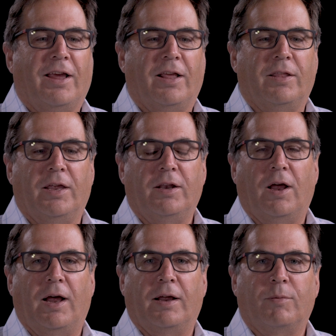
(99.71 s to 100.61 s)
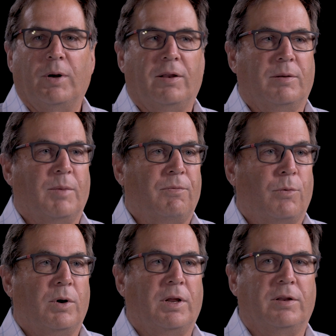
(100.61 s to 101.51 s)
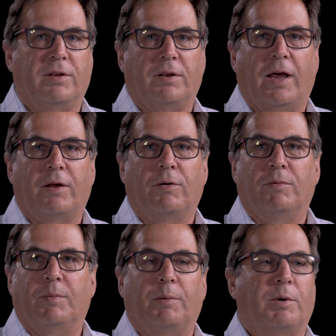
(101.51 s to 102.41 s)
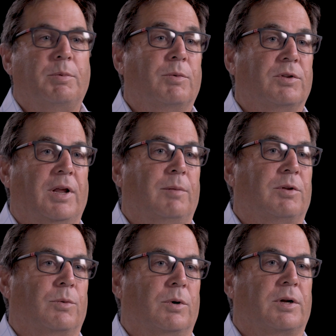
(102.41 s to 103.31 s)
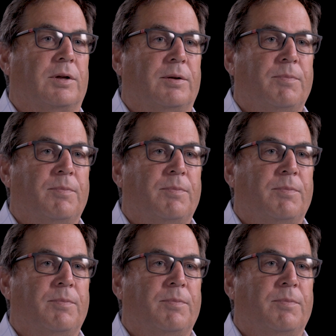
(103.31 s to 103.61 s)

And then when I was in my 40s, I couldn't remember people's names at work,